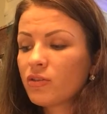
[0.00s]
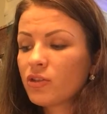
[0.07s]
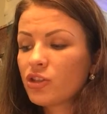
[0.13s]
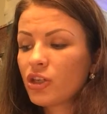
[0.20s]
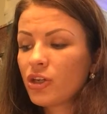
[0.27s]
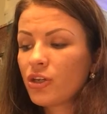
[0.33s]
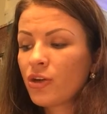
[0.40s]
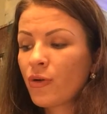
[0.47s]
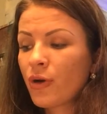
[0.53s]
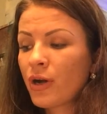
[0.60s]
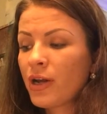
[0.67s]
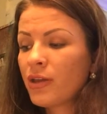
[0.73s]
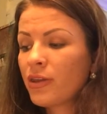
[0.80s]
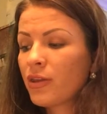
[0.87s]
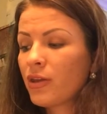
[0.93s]

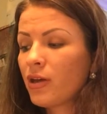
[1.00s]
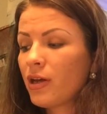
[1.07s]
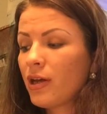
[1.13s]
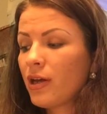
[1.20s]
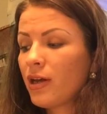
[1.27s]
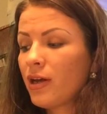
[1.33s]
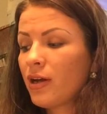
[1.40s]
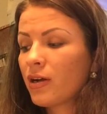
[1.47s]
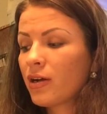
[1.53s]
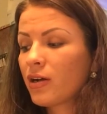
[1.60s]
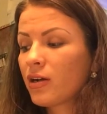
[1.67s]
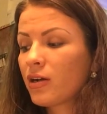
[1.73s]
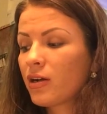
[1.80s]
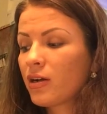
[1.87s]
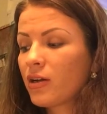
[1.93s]
generate a
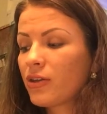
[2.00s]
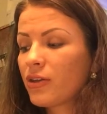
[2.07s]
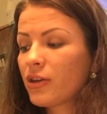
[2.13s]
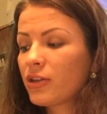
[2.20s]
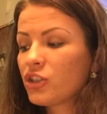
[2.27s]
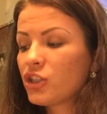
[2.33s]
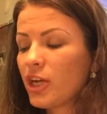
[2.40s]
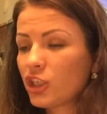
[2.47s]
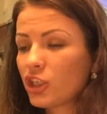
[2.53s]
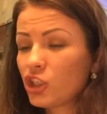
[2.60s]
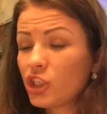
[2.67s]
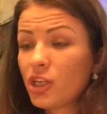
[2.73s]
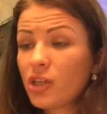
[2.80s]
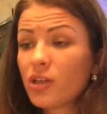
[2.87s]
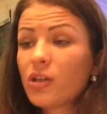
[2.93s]

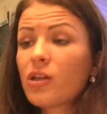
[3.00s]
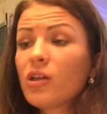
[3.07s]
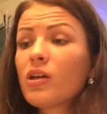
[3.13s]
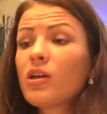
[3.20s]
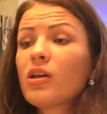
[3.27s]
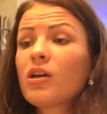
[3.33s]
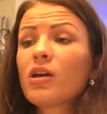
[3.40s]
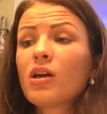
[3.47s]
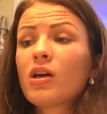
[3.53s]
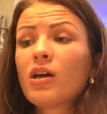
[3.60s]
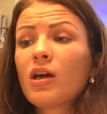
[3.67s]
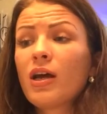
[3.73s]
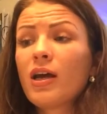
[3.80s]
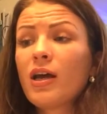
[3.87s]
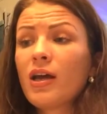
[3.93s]
contradiction
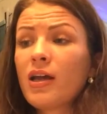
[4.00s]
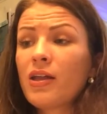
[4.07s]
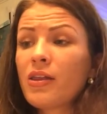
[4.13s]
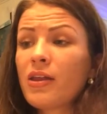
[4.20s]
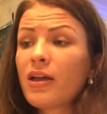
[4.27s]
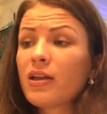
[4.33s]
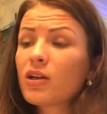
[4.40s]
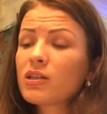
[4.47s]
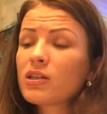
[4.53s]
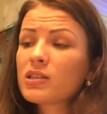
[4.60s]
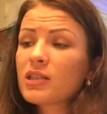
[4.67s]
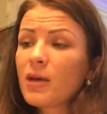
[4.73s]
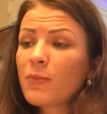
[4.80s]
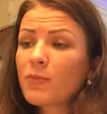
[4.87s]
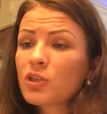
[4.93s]
and a
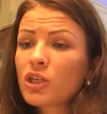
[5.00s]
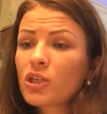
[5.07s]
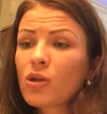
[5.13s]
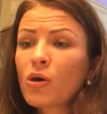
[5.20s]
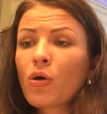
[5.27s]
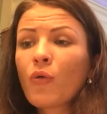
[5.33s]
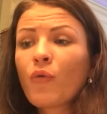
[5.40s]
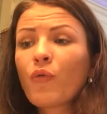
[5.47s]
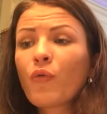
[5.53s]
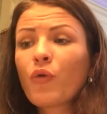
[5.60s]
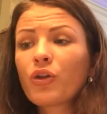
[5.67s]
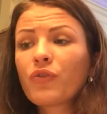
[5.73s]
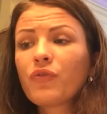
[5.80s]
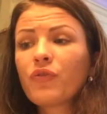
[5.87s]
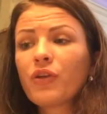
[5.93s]
conception of
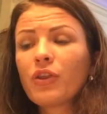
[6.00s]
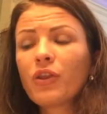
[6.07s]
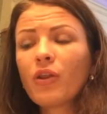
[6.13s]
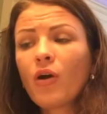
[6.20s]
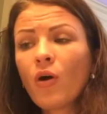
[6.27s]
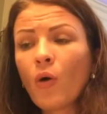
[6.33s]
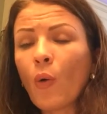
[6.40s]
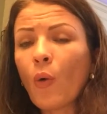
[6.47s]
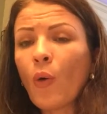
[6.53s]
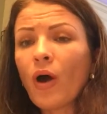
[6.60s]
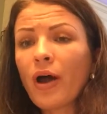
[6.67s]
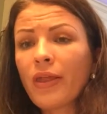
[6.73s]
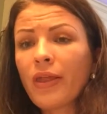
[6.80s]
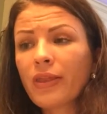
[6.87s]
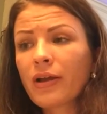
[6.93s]
what we know,
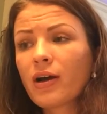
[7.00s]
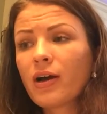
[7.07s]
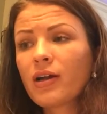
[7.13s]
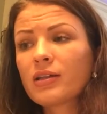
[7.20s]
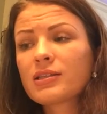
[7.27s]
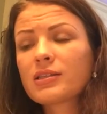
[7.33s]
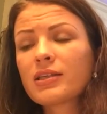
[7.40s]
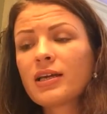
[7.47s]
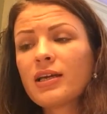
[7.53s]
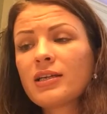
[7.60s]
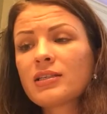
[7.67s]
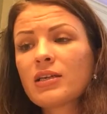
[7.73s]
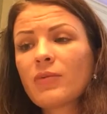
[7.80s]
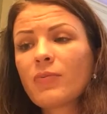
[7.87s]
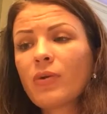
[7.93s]
and Kant
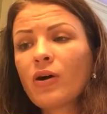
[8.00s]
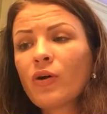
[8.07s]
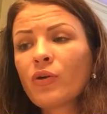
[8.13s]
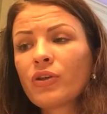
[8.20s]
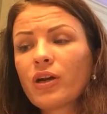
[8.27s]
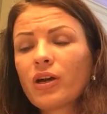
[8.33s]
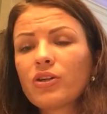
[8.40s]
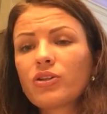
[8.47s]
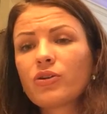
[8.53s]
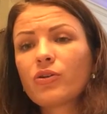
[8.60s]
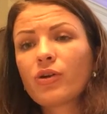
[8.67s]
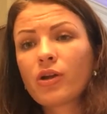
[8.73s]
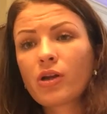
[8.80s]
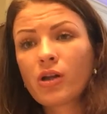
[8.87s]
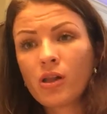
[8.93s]
says about a
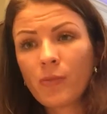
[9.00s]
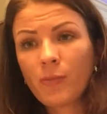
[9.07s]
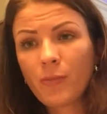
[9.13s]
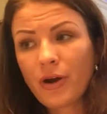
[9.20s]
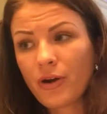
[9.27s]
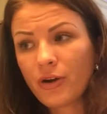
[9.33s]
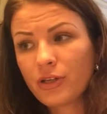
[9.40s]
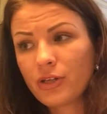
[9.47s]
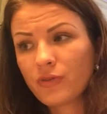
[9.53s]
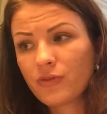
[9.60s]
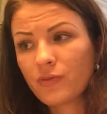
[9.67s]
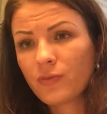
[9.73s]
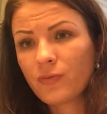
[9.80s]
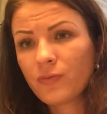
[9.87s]
categorical imperative.